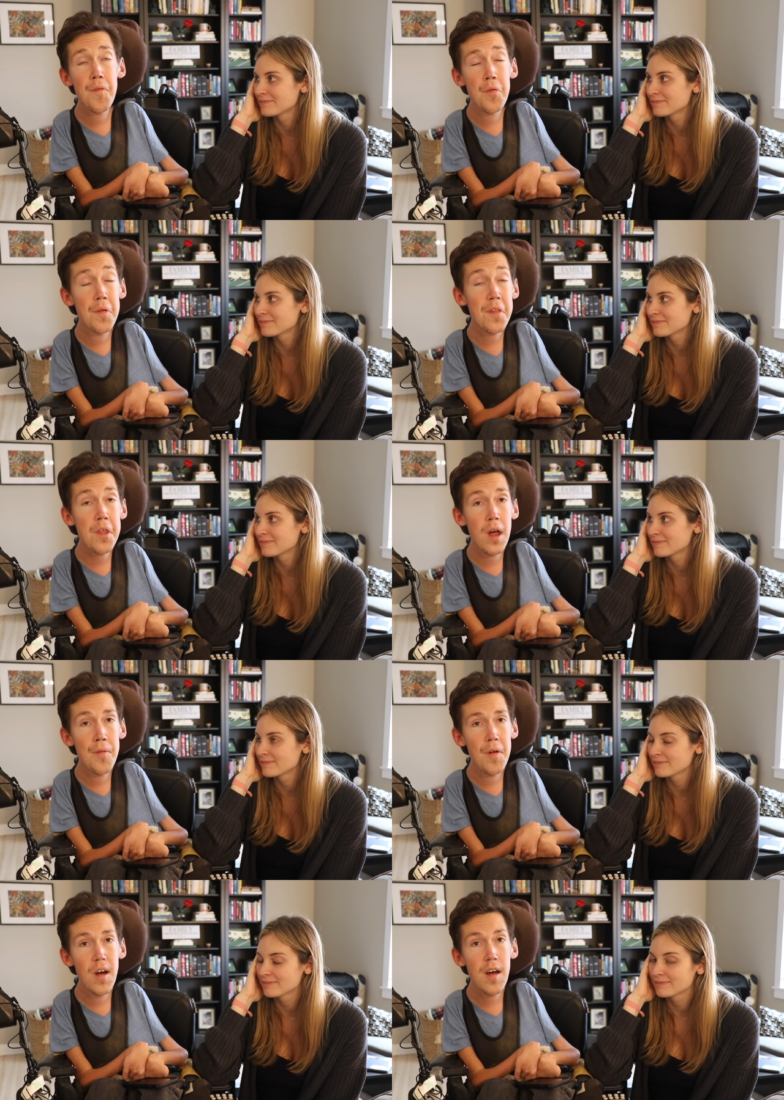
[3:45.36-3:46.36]
Speaker 1: through the
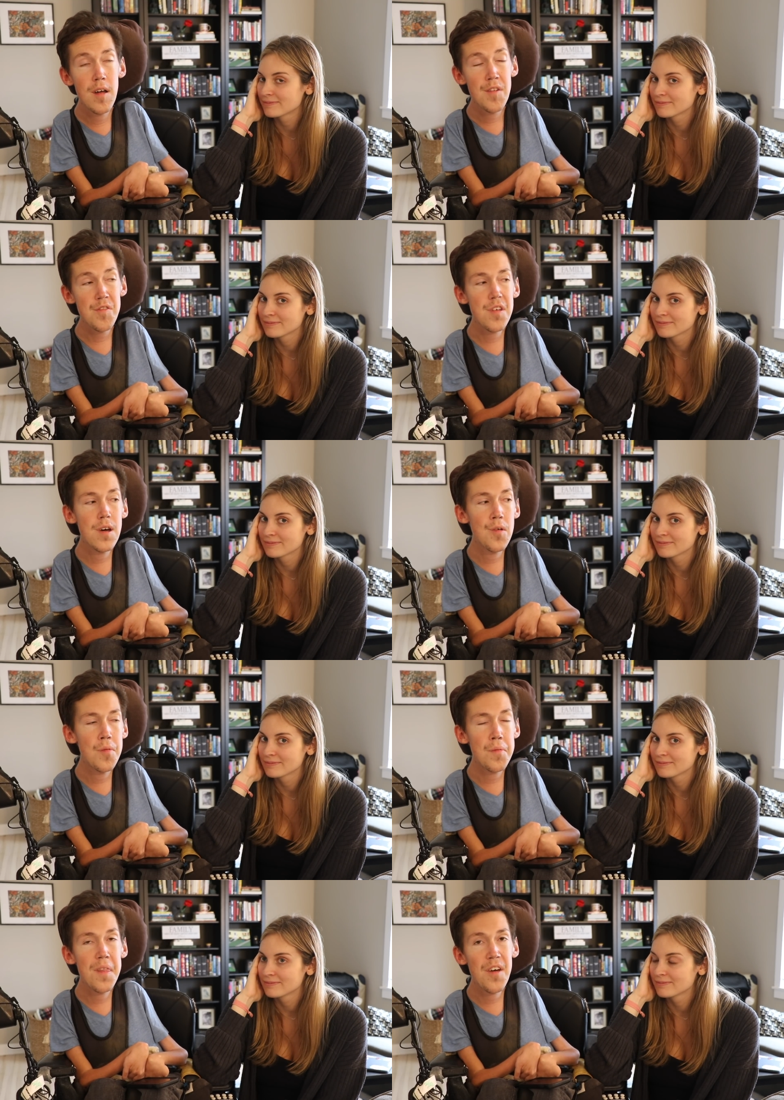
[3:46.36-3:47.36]
camera. So
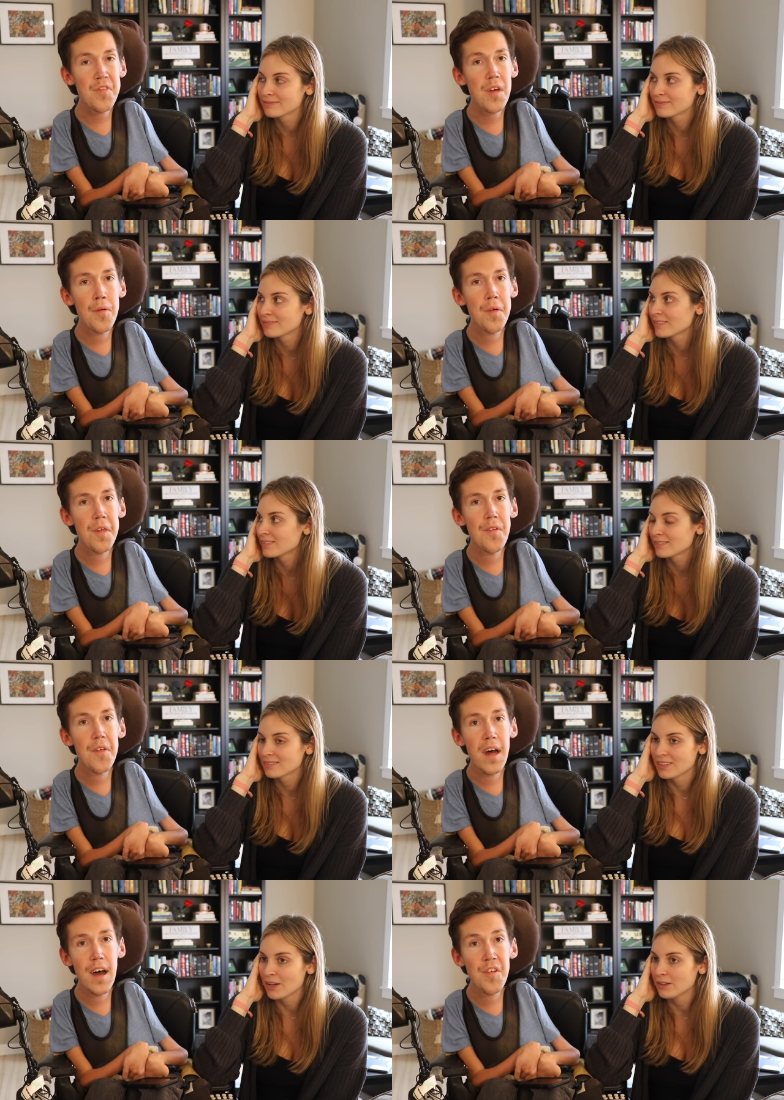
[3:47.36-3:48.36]
maybe next time we leave
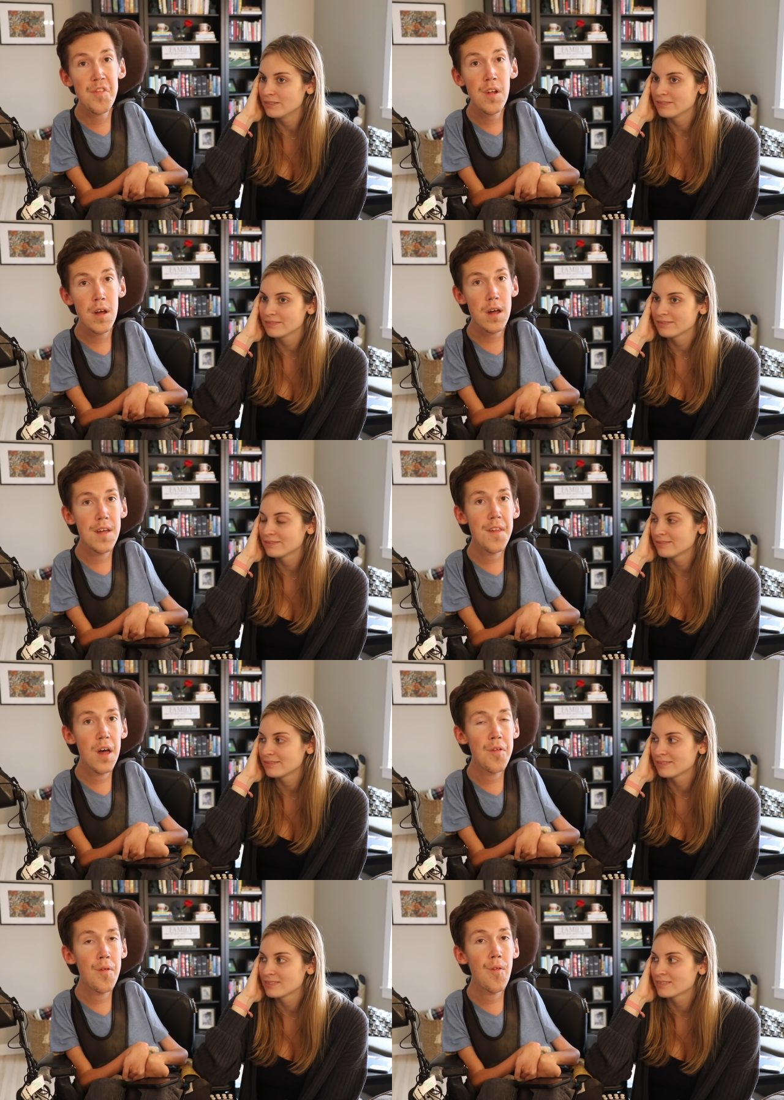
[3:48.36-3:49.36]
the house in
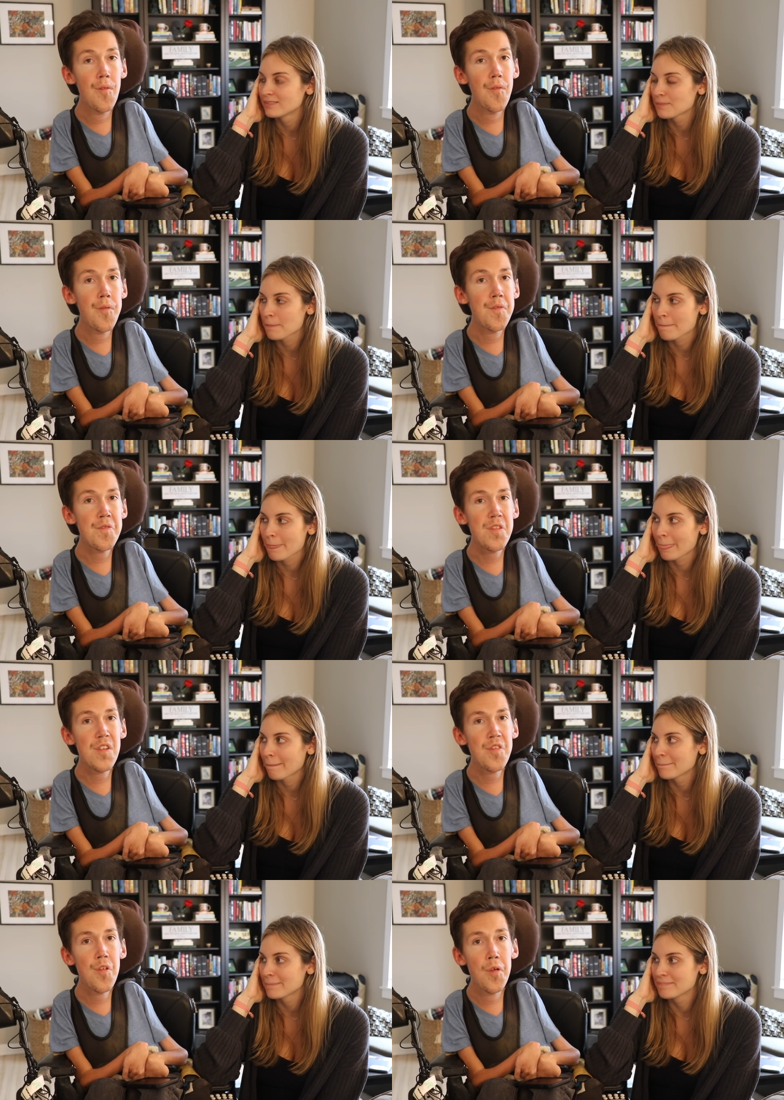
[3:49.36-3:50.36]
like
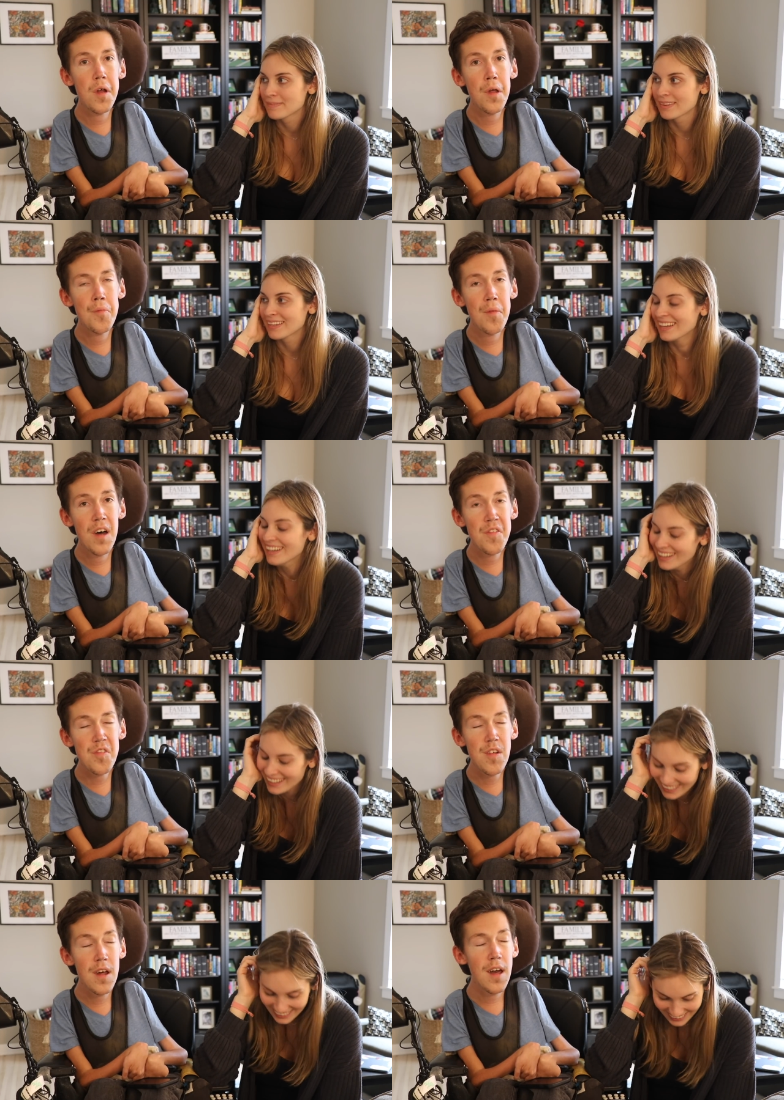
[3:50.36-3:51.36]
six or eight months,